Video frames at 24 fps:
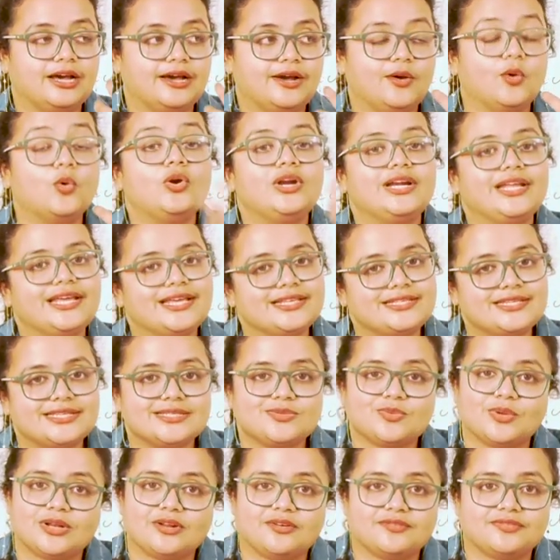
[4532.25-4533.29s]
old age
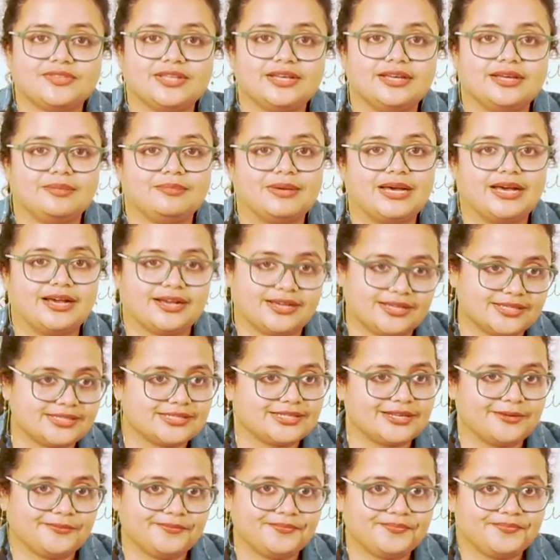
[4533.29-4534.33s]
is one of the Mahakashta.